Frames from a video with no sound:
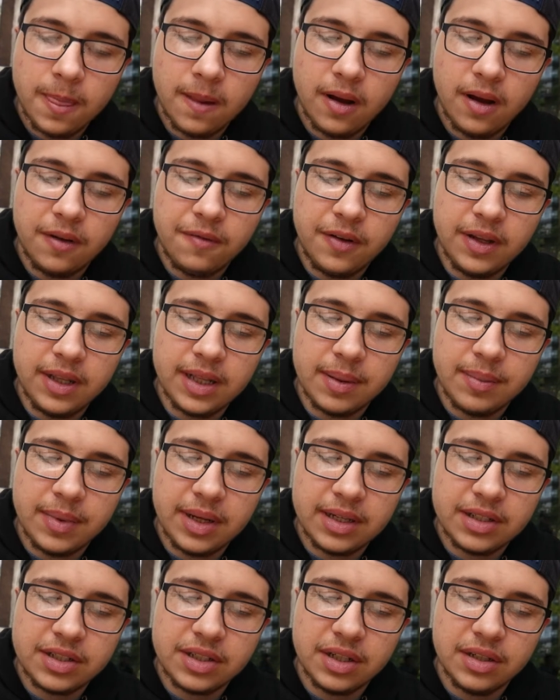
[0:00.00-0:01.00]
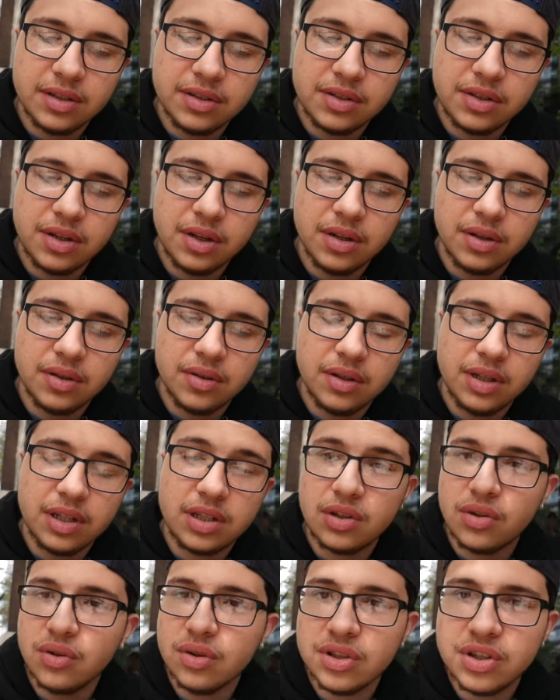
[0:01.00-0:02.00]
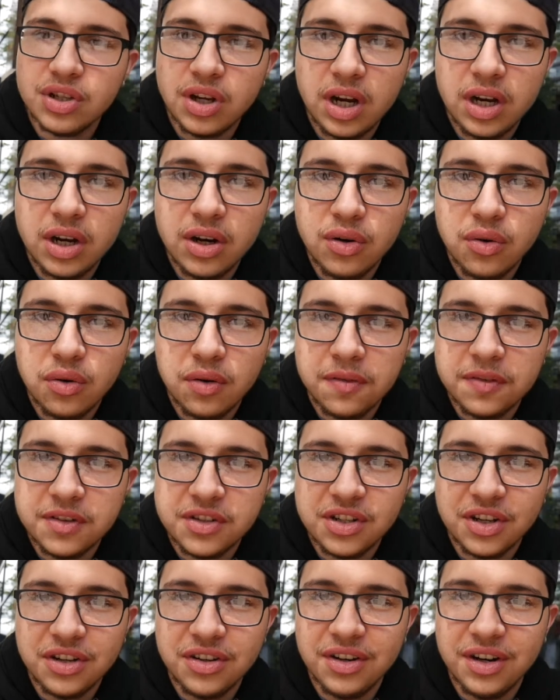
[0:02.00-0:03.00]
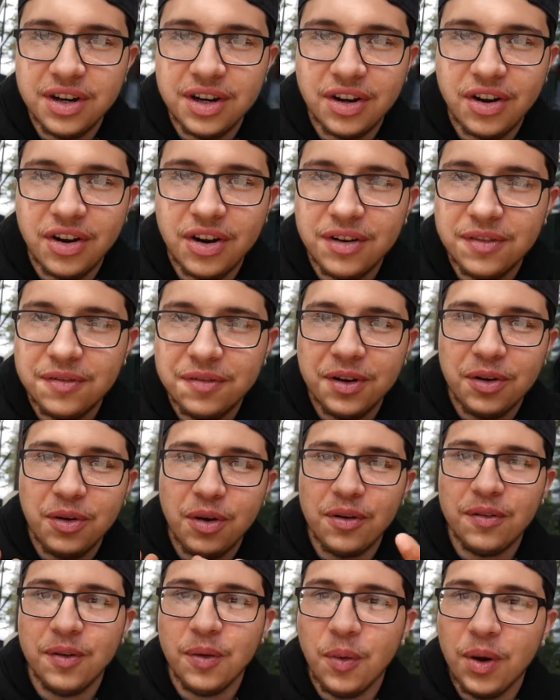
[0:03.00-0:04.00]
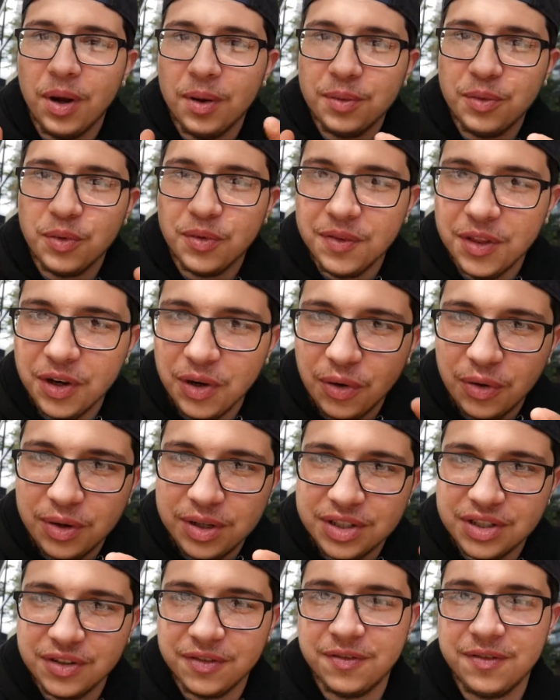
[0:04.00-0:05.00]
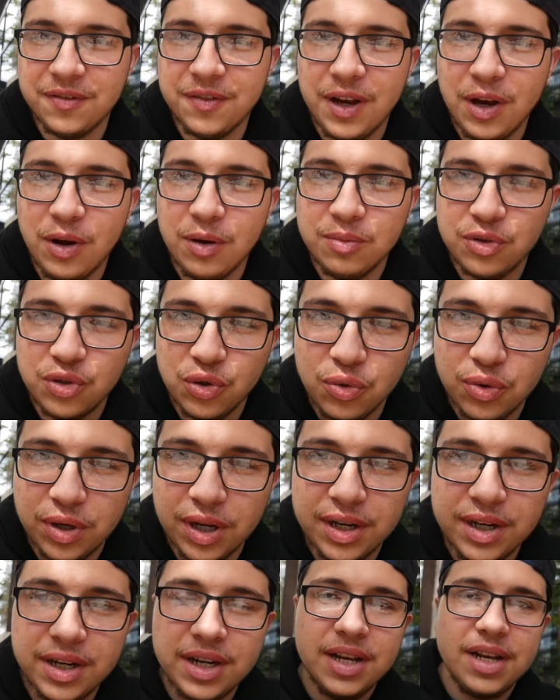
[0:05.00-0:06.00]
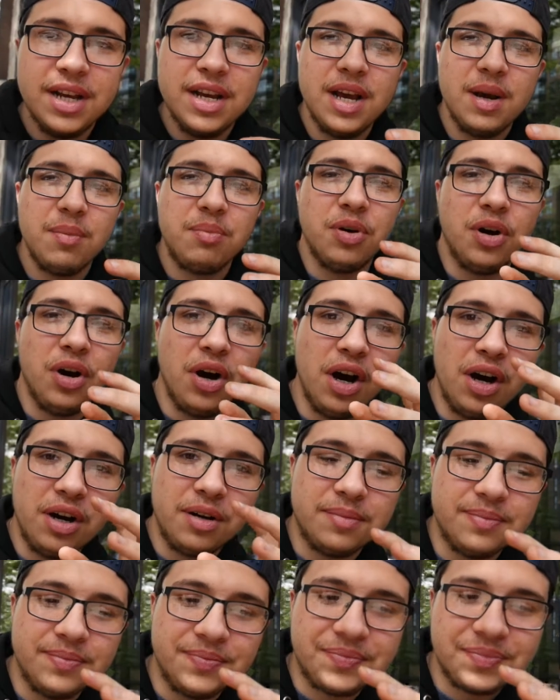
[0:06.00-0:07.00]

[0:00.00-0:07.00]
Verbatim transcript: I think that makes sense, yeah. It's gone silent all of a sudden, and I kind of feel overwhelmed with the noise of how I'm talking, but um...